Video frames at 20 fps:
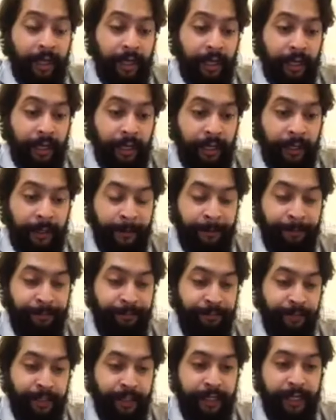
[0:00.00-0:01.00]

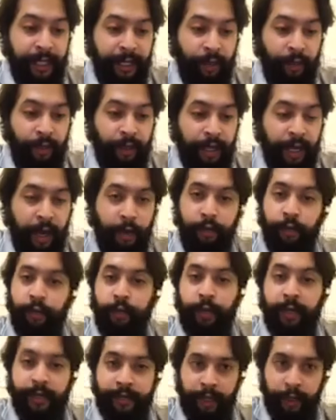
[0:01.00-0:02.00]

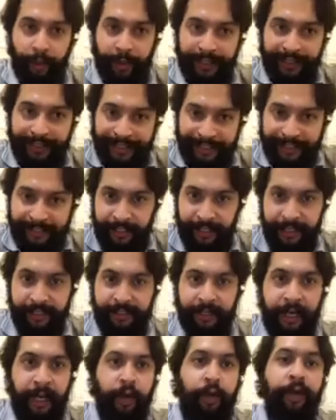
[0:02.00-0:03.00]
Now in this case,
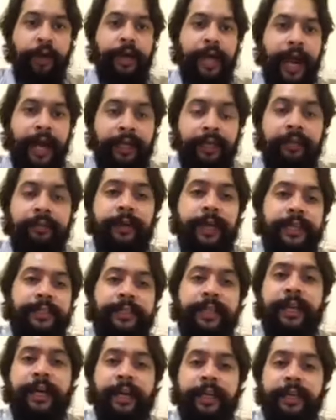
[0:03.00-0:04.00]
how active
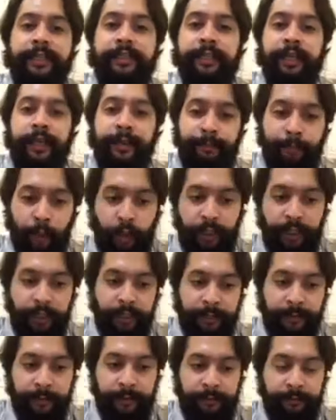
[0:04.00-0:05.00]
SLR is important,
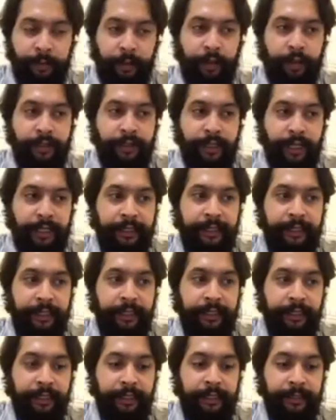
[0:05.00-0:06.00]
because I
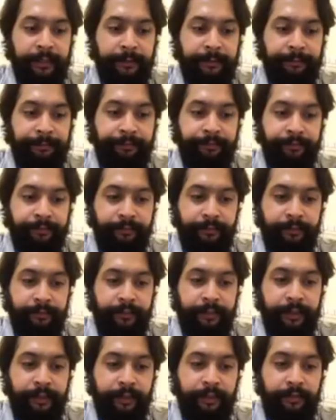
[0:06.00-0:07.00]
think
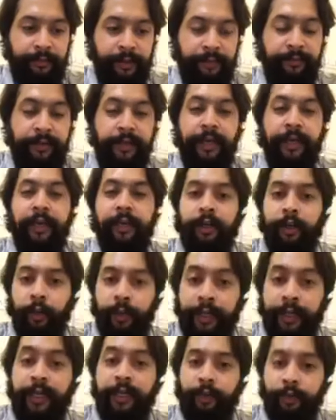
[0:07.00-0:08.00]
when we are
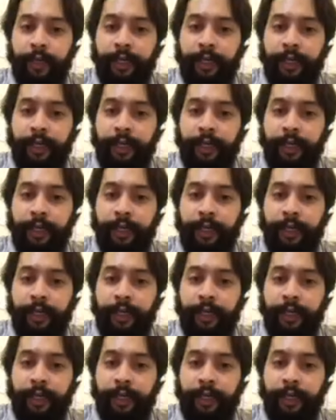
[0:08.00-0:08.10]
doing a neural